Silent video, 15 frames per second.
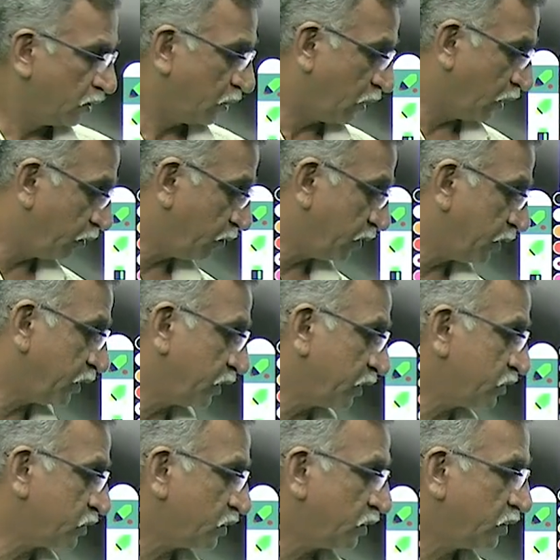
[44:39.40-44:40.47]
Our
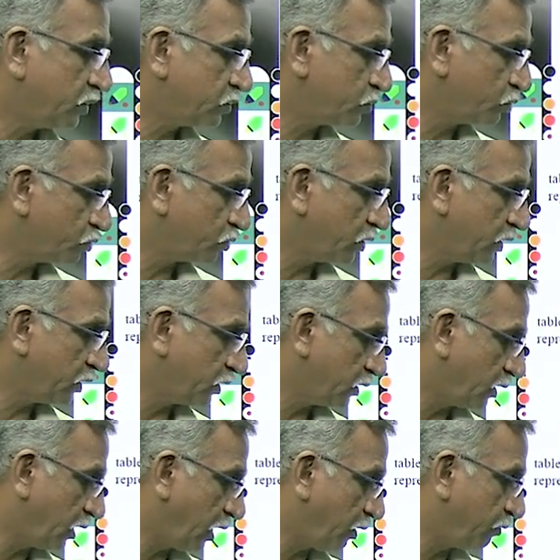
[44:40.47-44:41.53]
intention is to
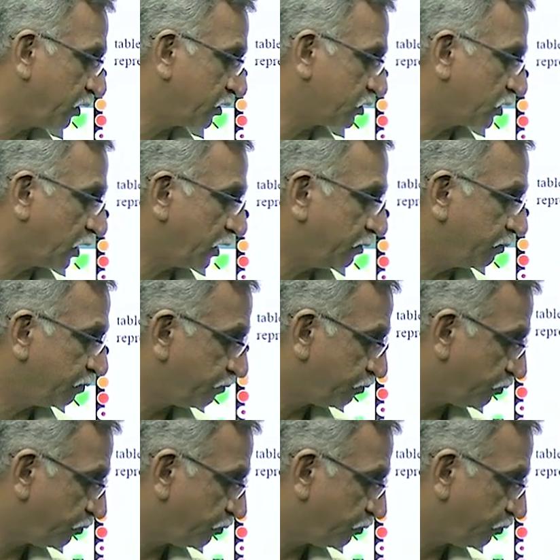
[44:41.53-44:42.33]
get average time.